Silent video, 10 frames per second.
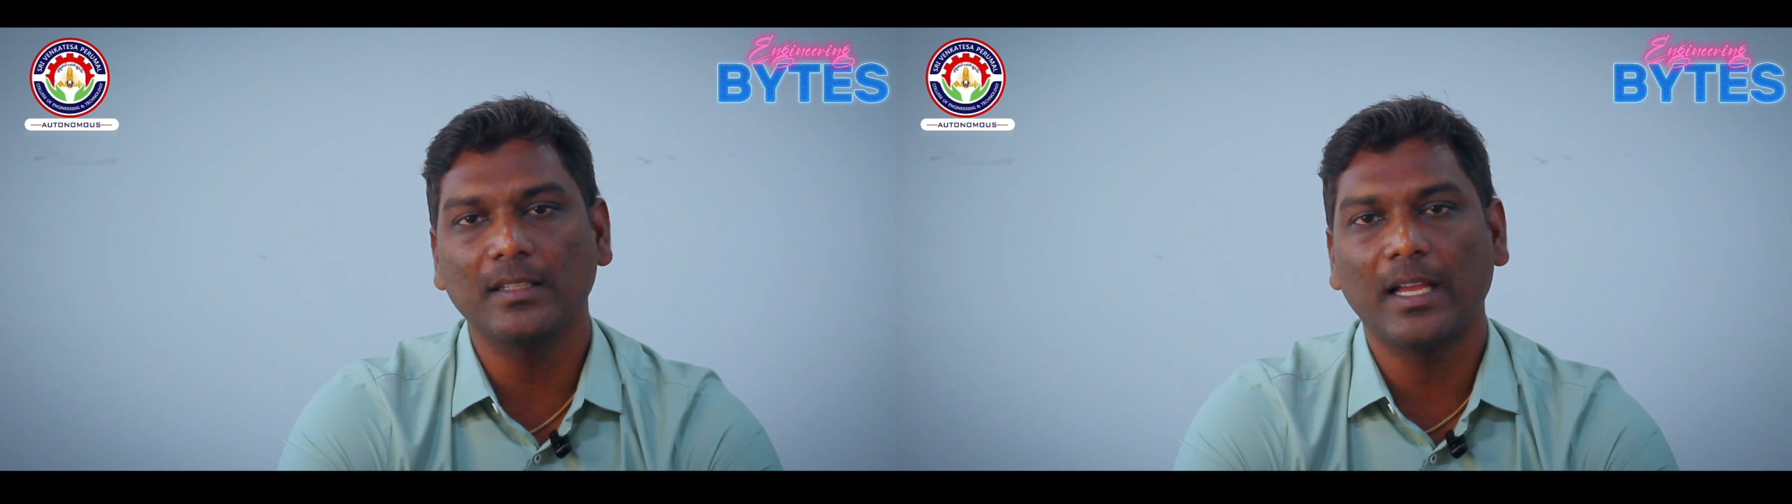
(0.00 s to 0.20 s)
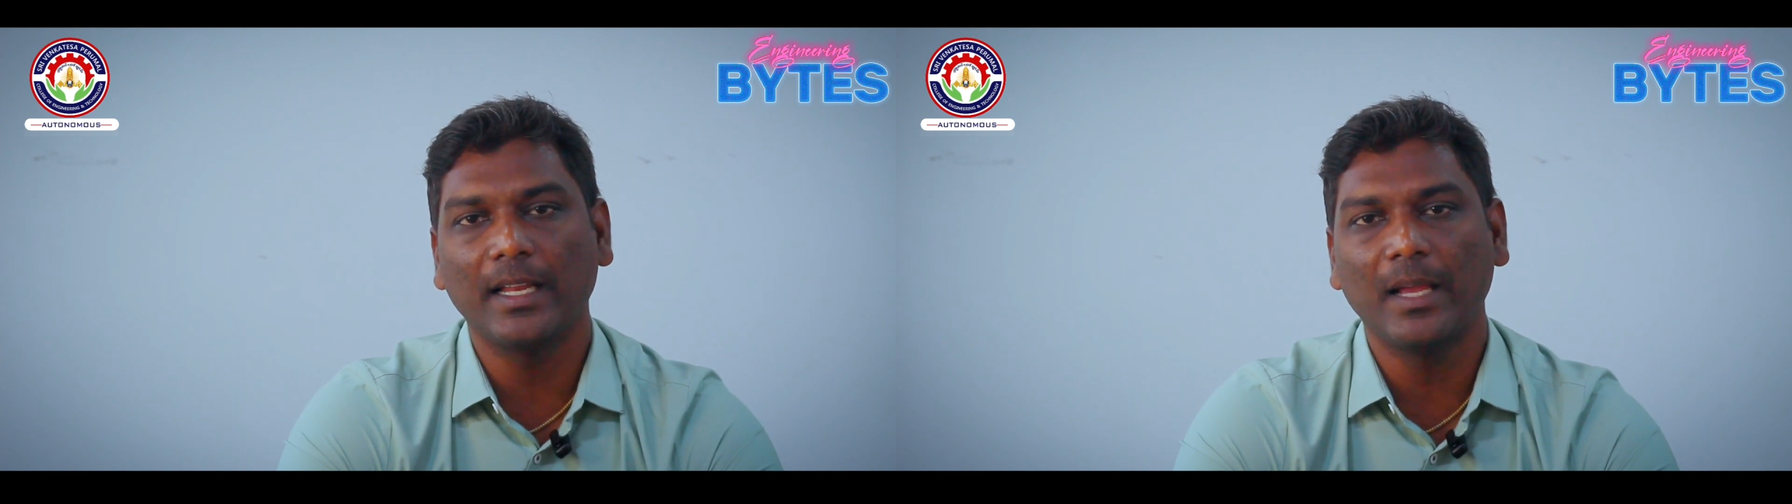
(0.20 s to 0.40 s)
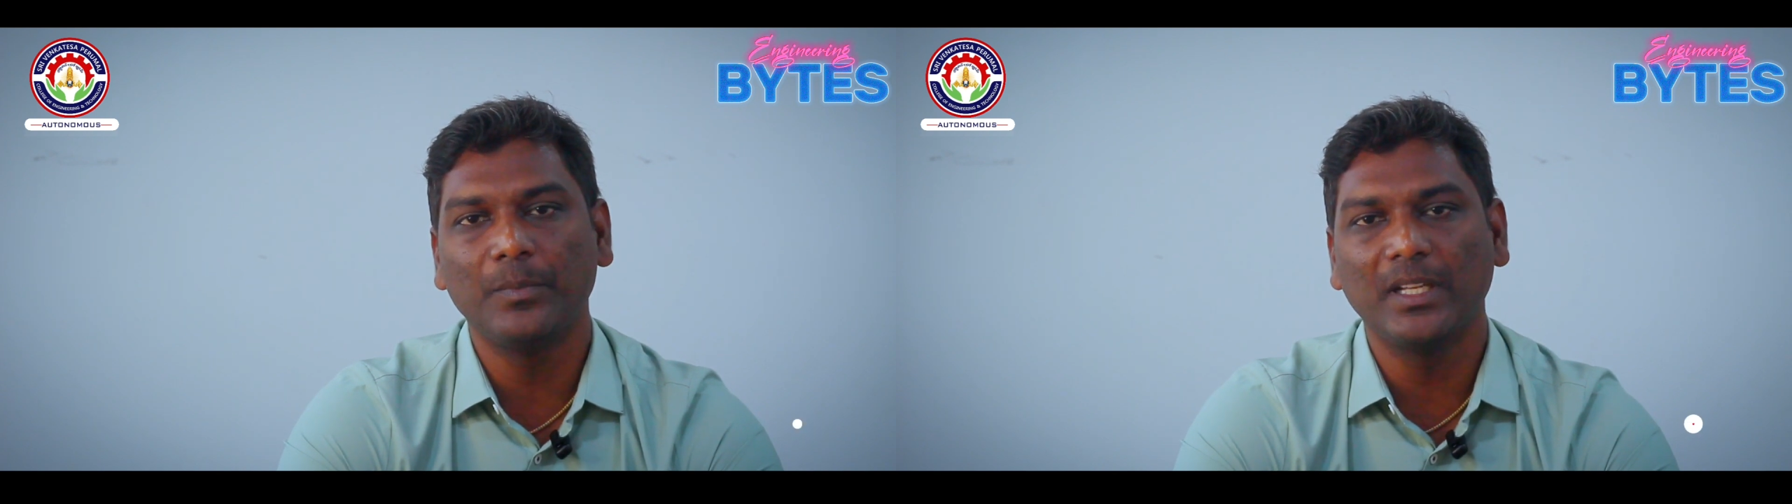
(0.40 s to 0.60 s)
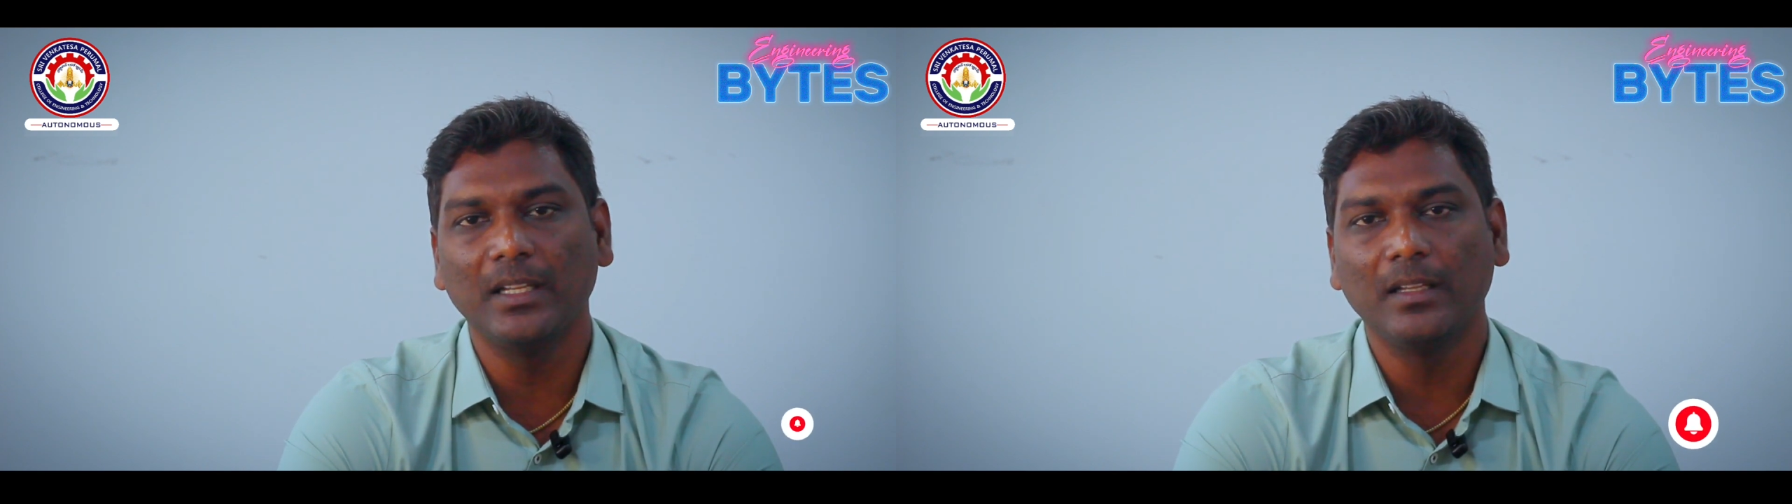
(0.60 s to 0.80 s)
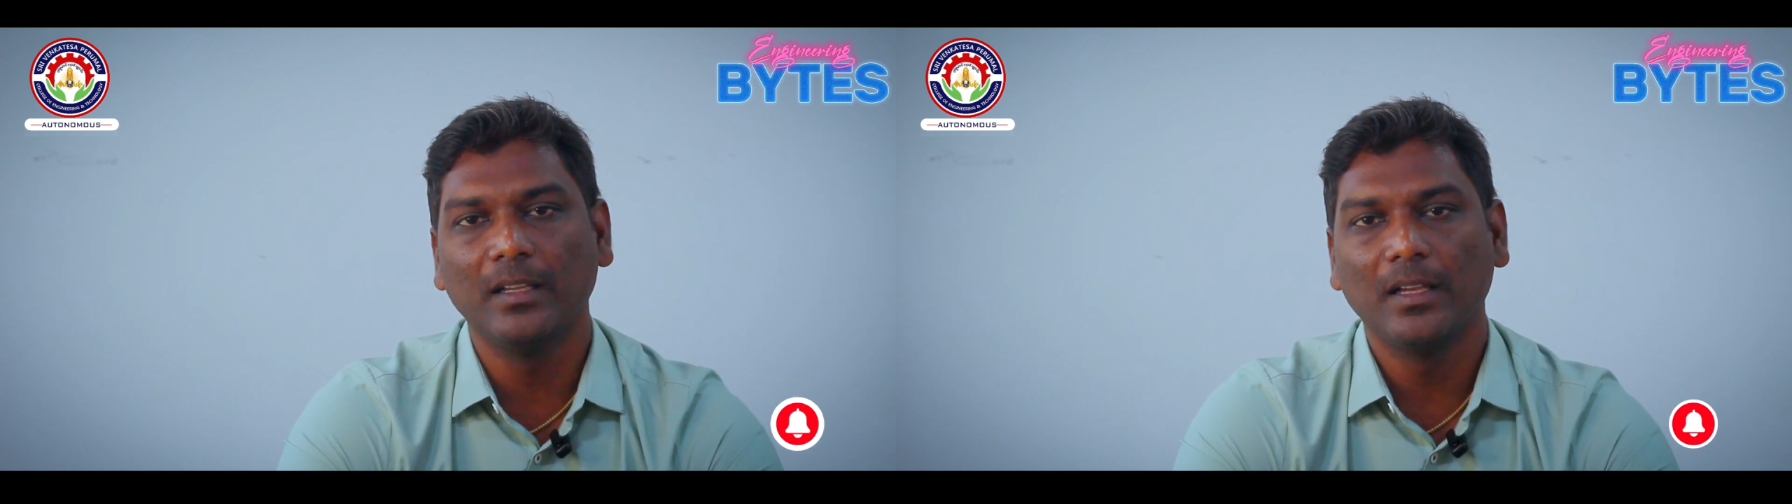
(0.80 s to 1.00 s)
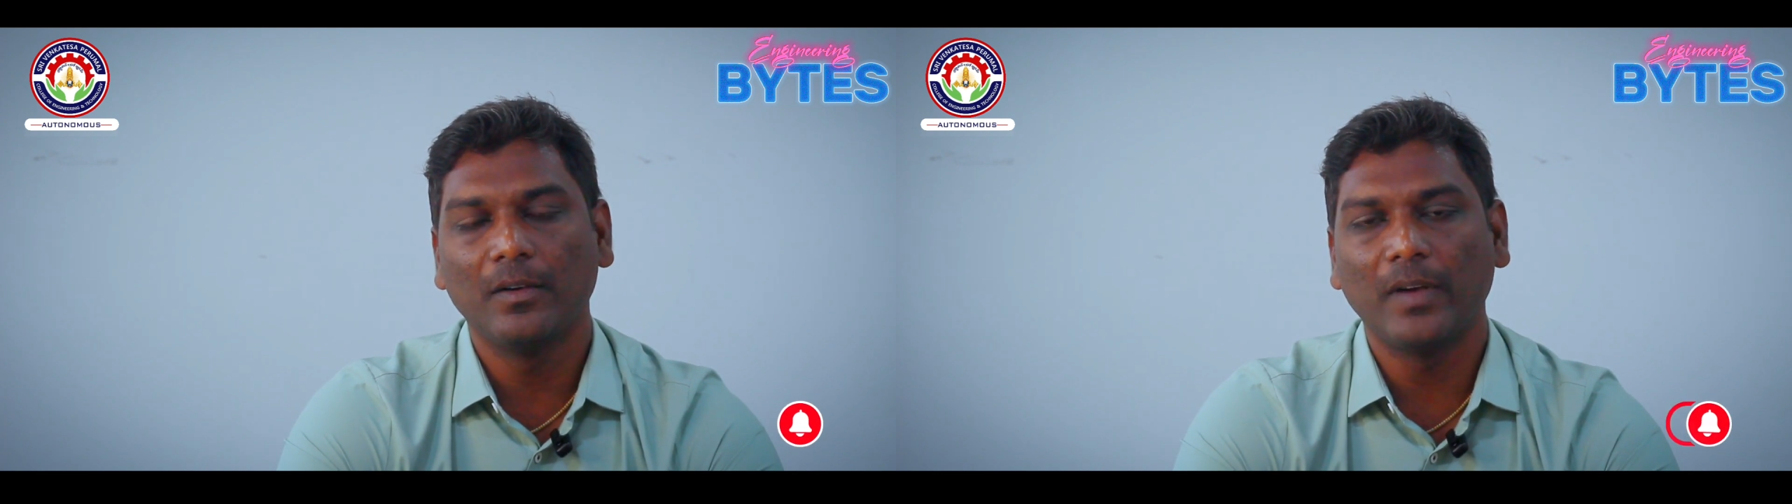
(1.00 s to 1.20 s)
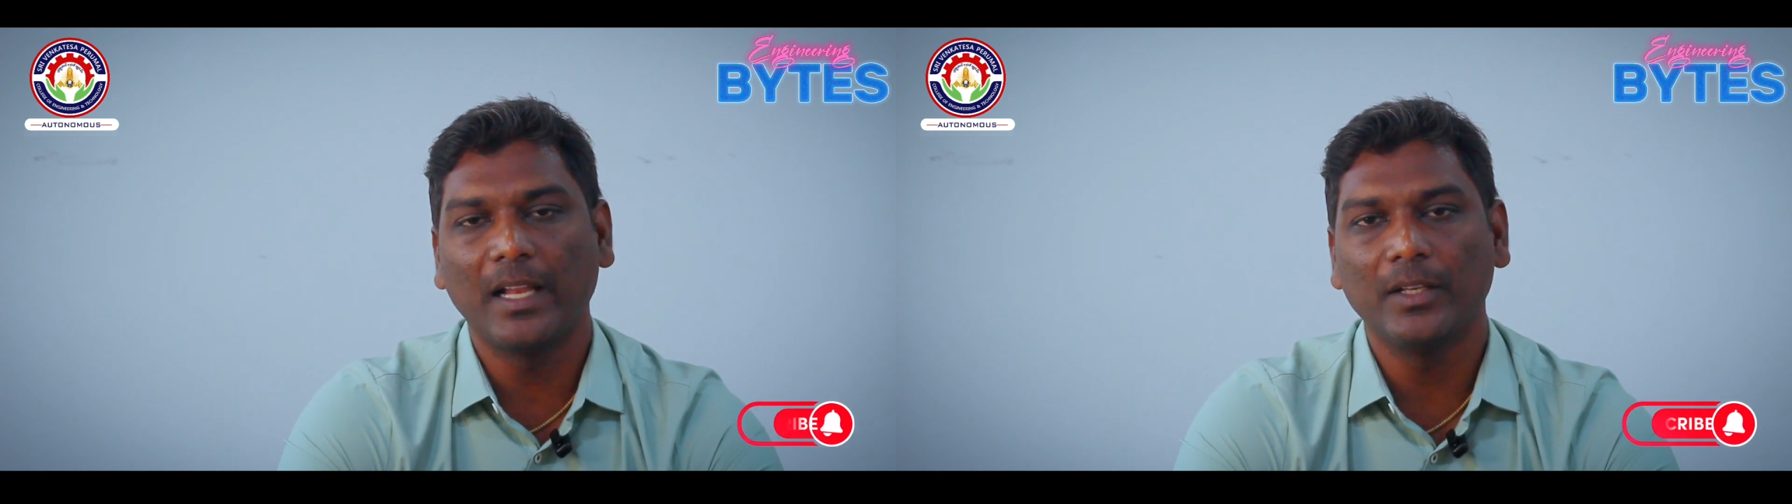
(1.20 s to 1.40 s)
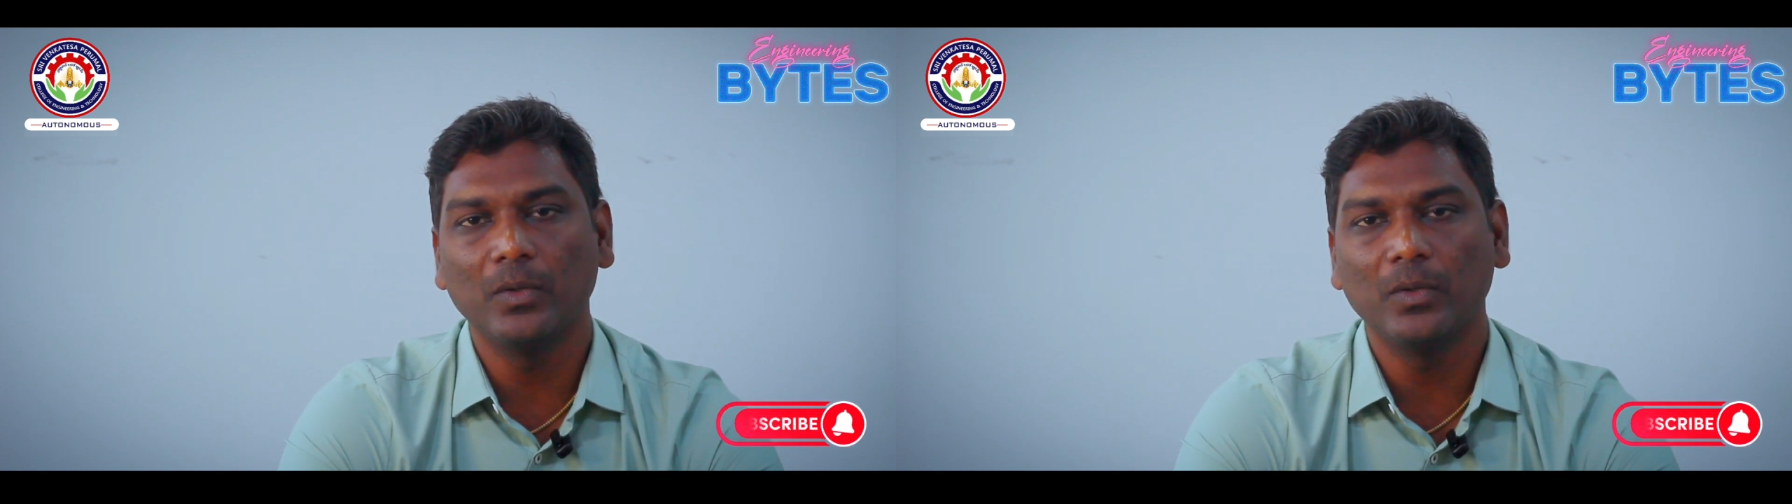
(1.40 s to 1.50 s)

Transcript: an empty value